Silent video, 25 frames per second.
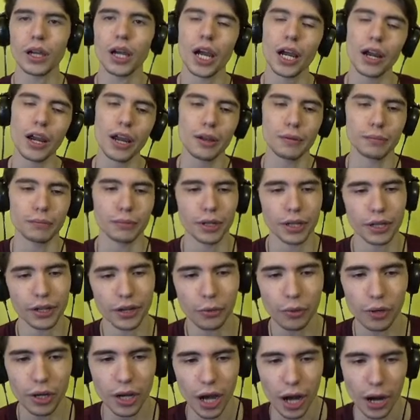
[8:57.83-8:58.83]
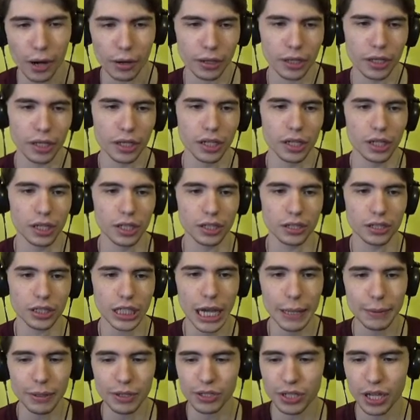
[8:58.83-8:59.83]
Alright, and here we are.
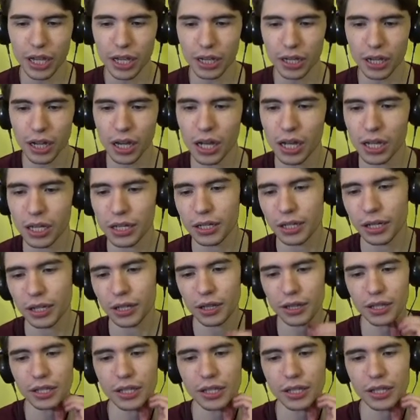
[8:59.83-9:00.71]
Time to take on